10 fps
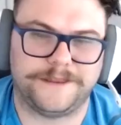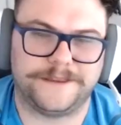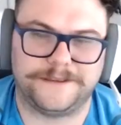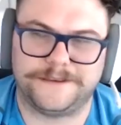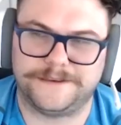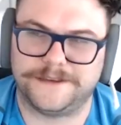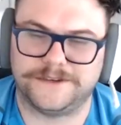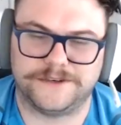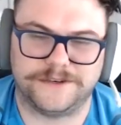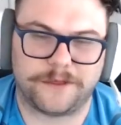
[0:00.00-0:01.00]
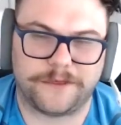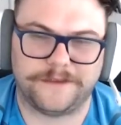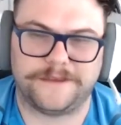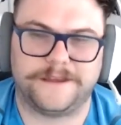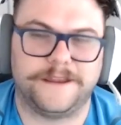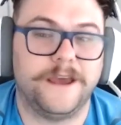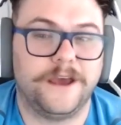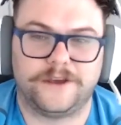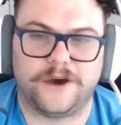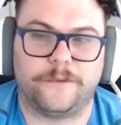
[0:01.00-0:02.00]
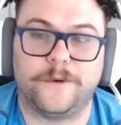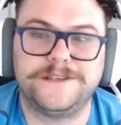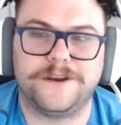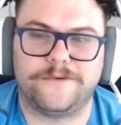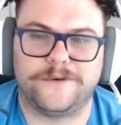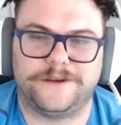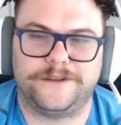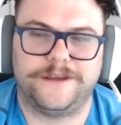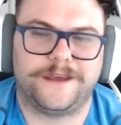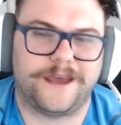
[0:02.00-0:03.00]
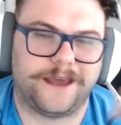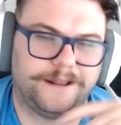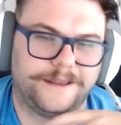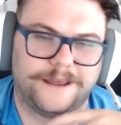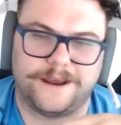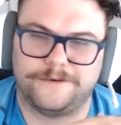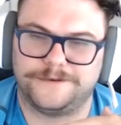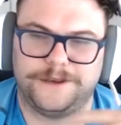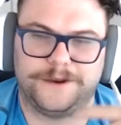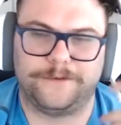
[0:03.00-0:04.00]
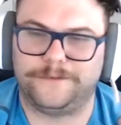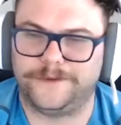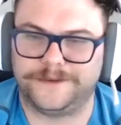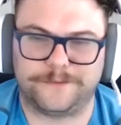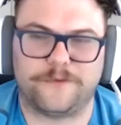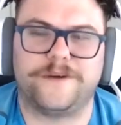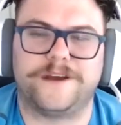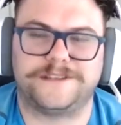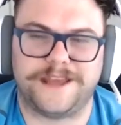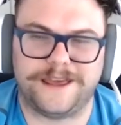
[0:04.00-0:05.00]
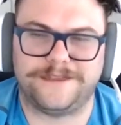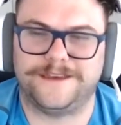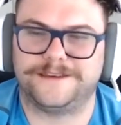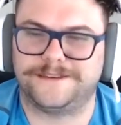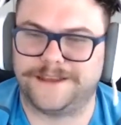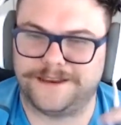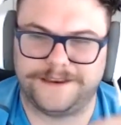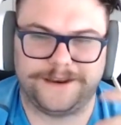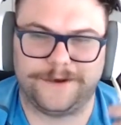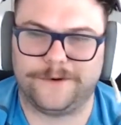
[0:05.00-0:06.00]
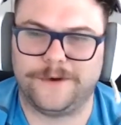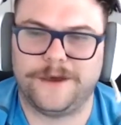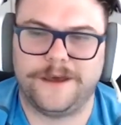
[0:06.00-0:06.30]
the decision to think that God wasn't real and that I was, you know, this professed atheist that, you know,